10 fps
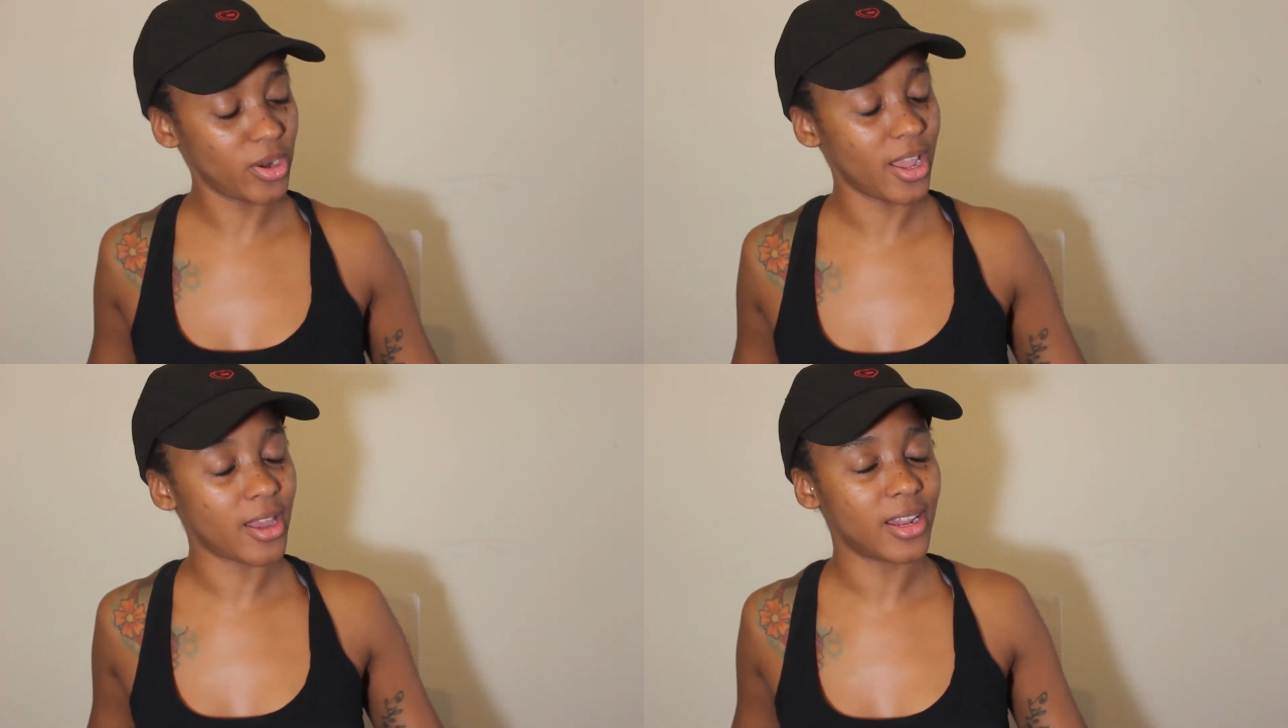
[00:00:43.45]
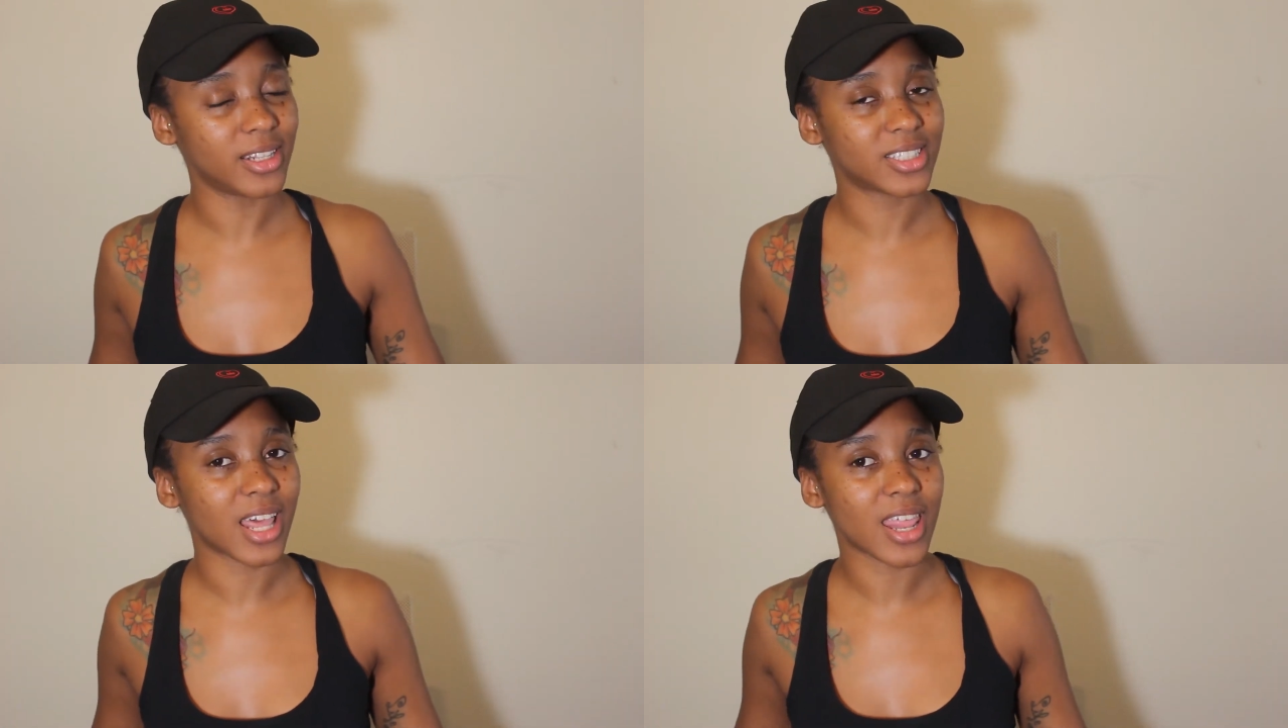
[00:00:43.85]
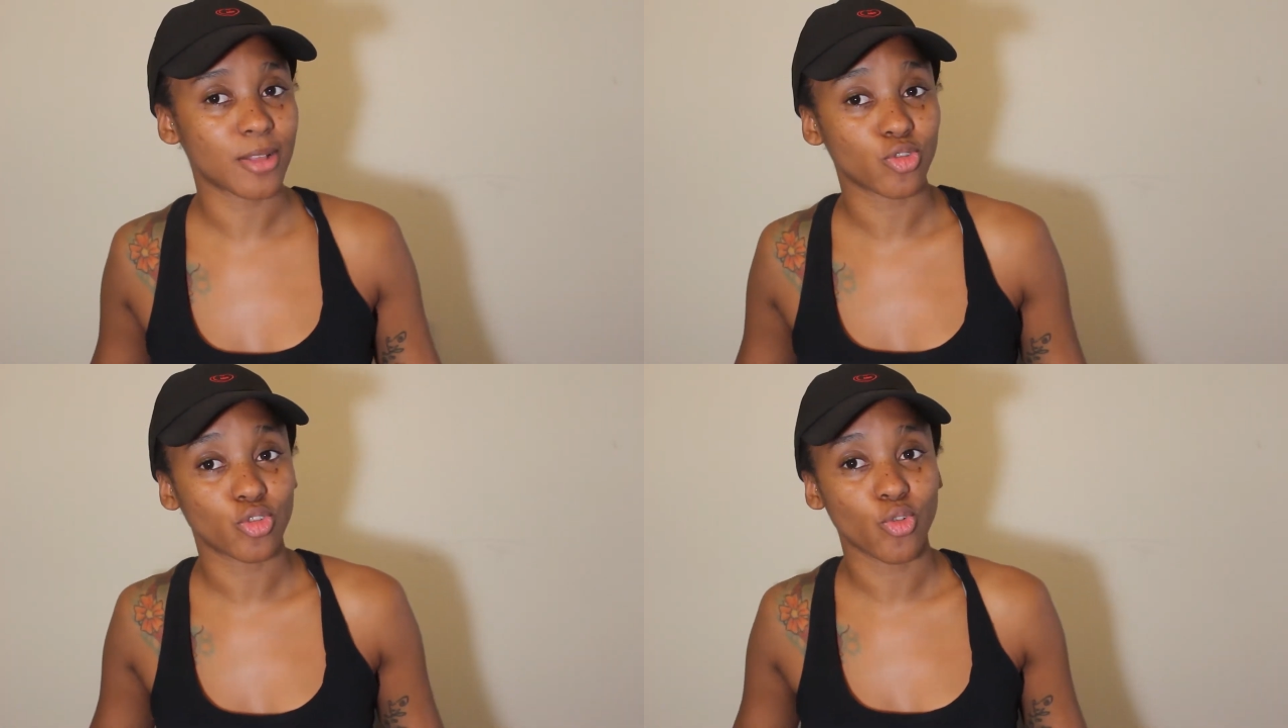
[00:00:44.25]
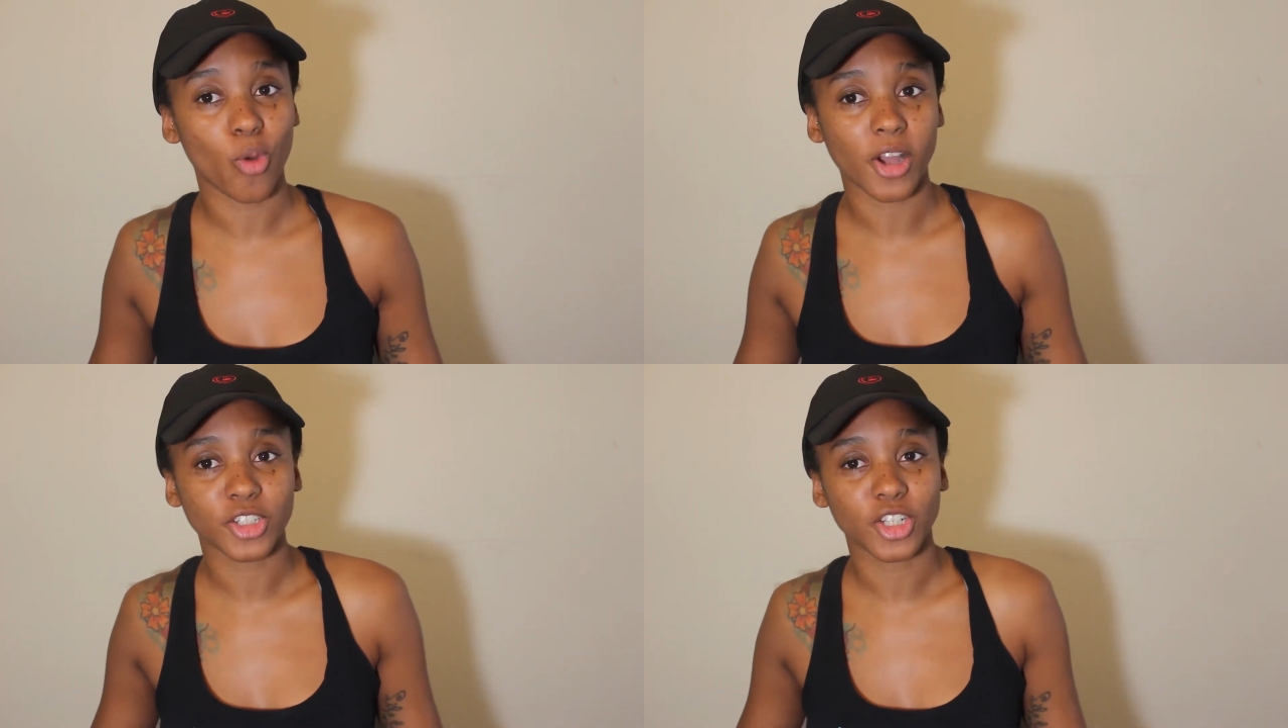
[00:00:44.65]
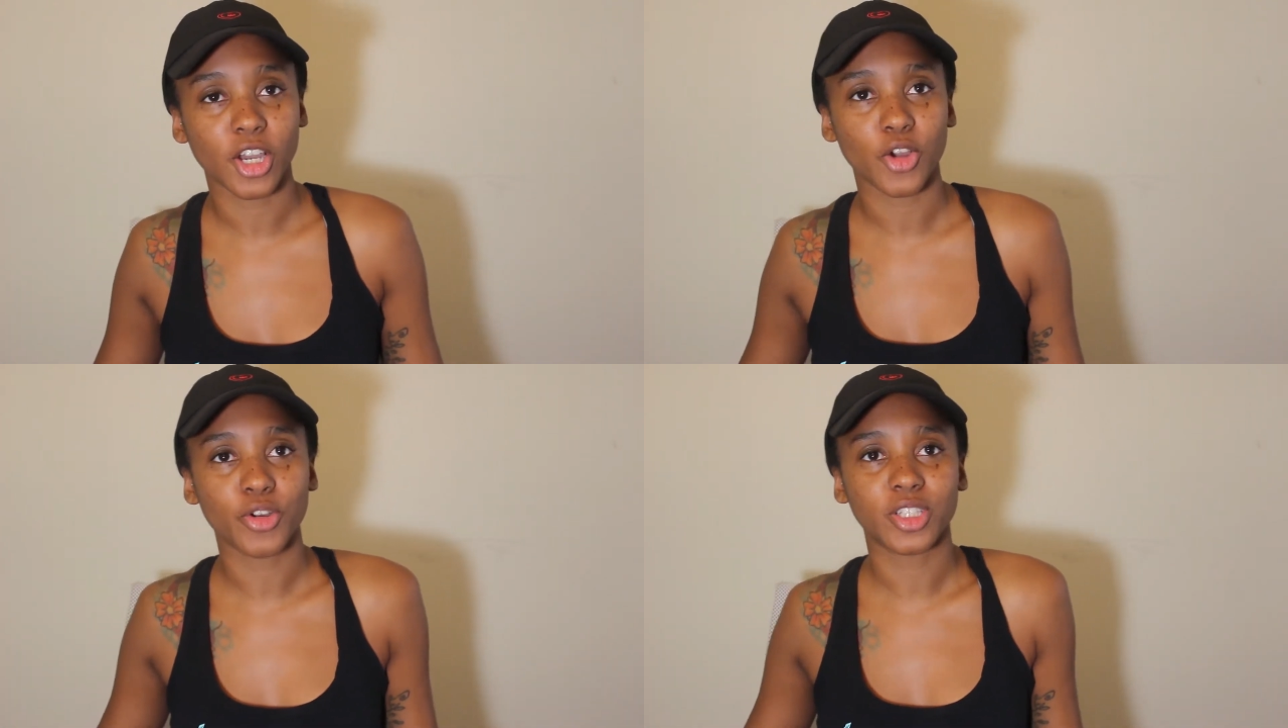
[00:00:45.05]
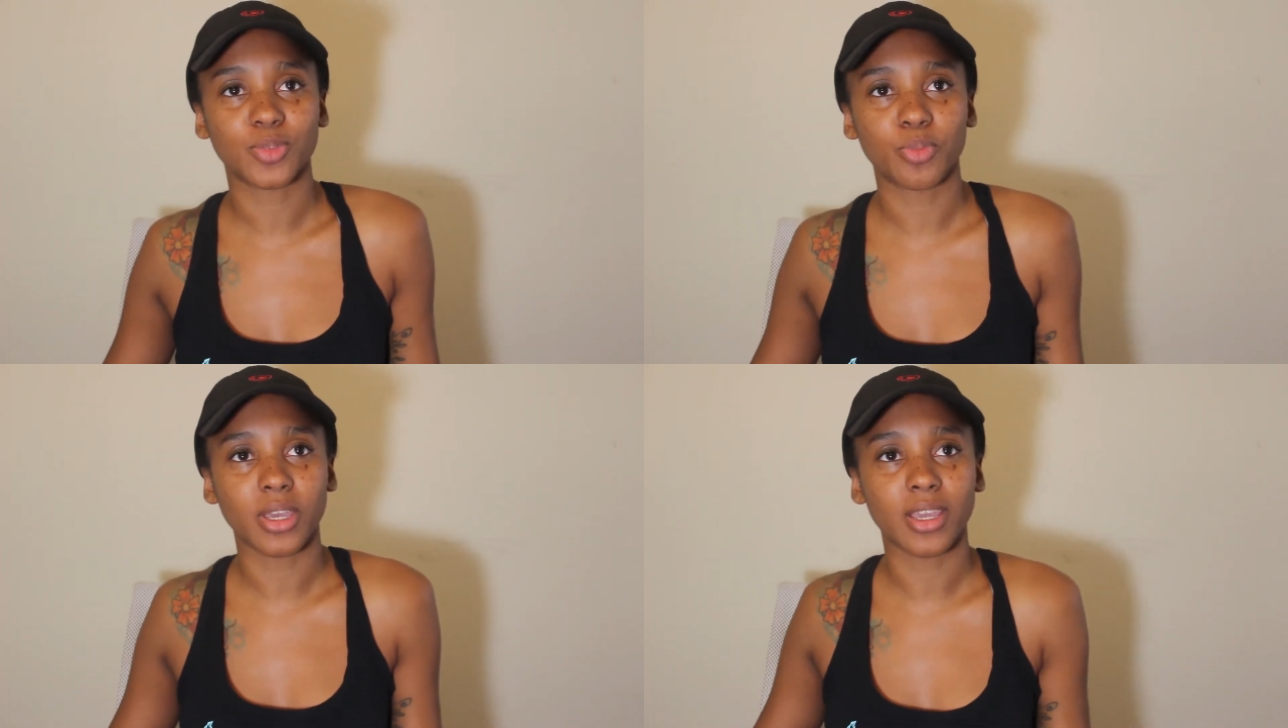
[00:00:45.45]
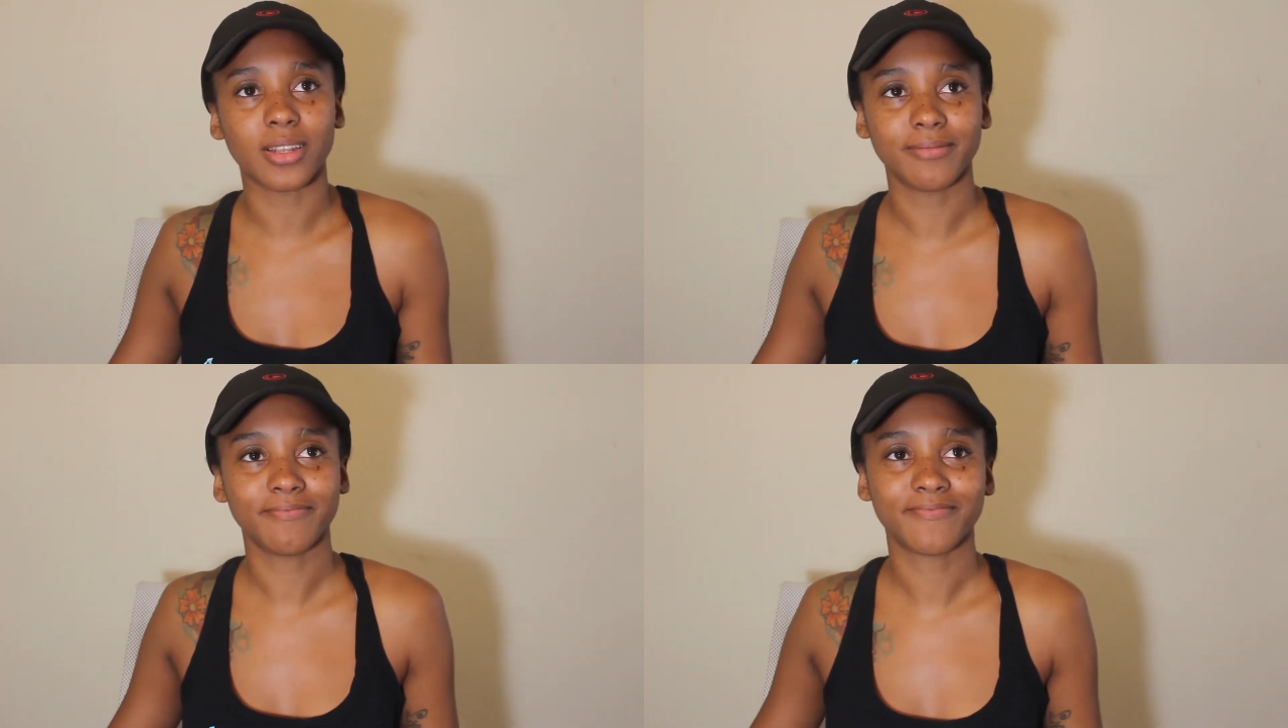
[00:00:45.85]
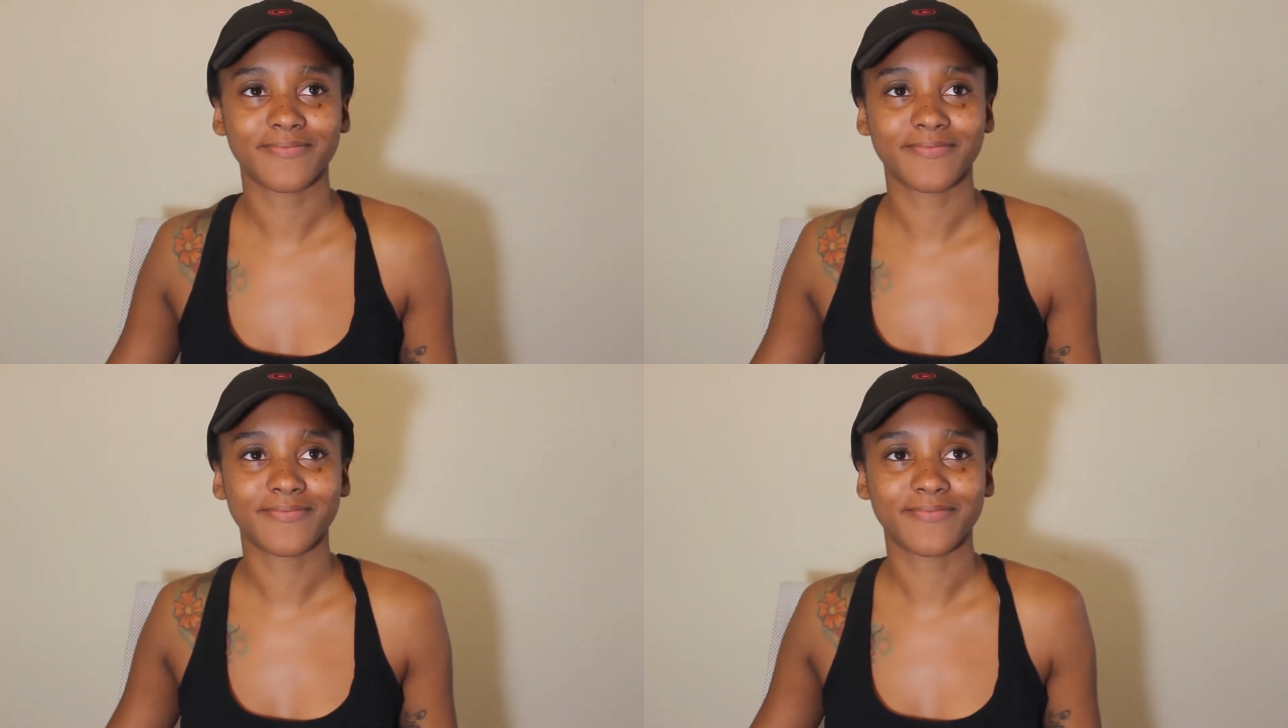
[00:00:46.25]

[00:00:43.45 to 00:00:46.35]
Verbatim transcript: went ahead and decided that I was gonna do a wash and go. It's been